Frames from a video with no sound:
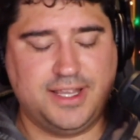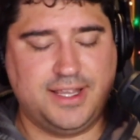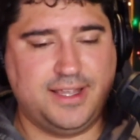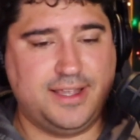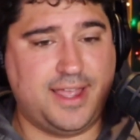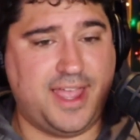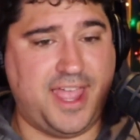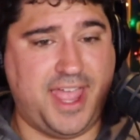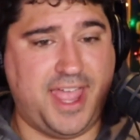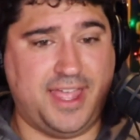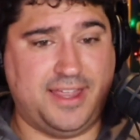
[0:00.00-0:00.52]

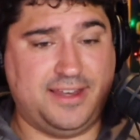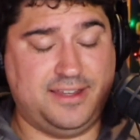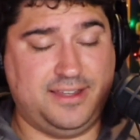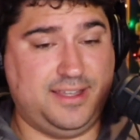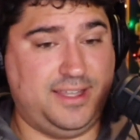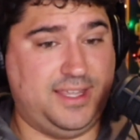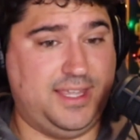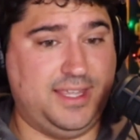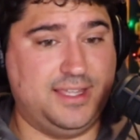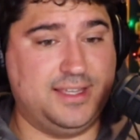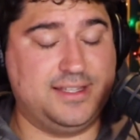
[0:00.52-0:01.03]
And
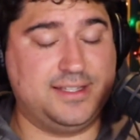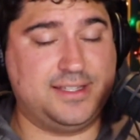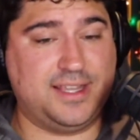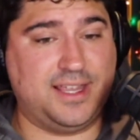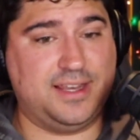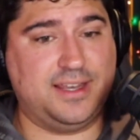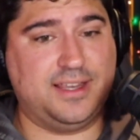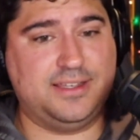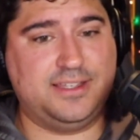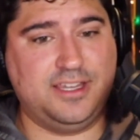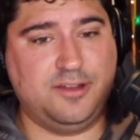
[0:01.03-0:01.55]
he is in
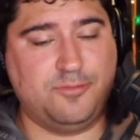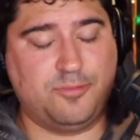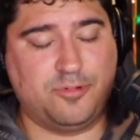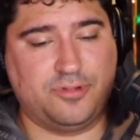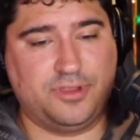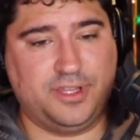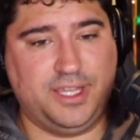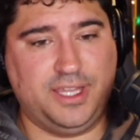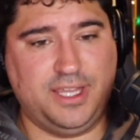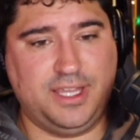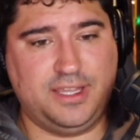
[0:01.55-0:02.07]
a deeper
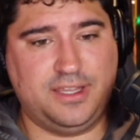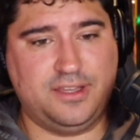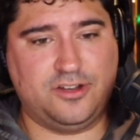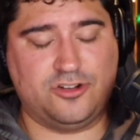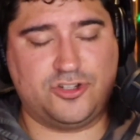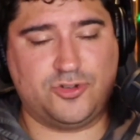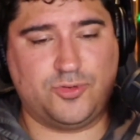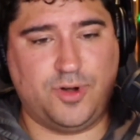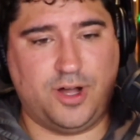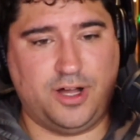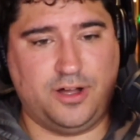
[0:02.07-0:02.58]
league in your
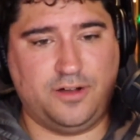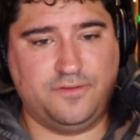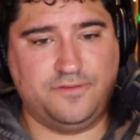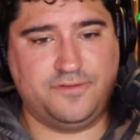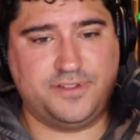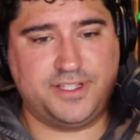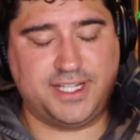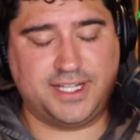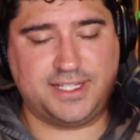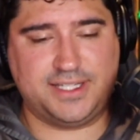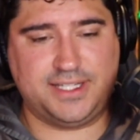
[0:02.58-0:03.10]
12,
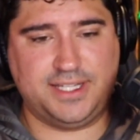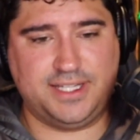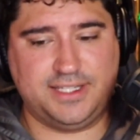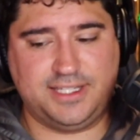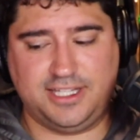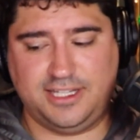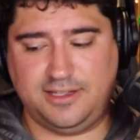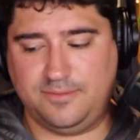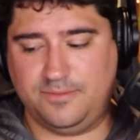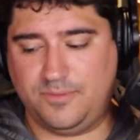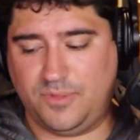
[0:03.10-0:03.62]
16
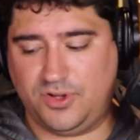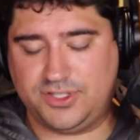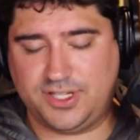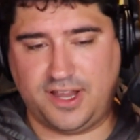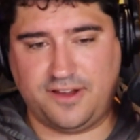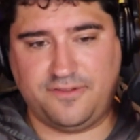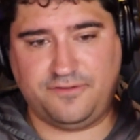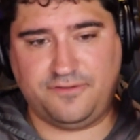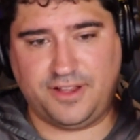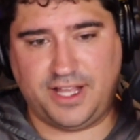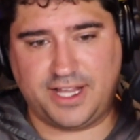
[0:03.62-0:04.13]
team multi
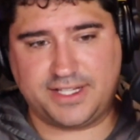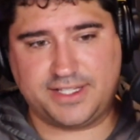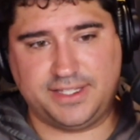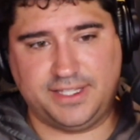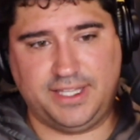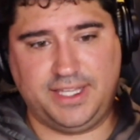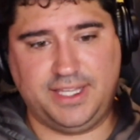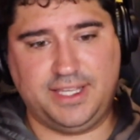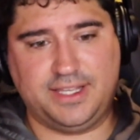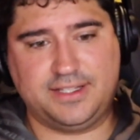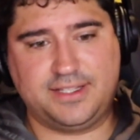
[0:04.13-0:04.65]
flex
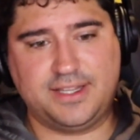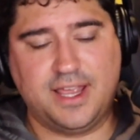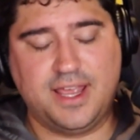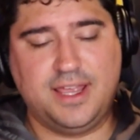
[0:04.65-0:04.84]
leagues.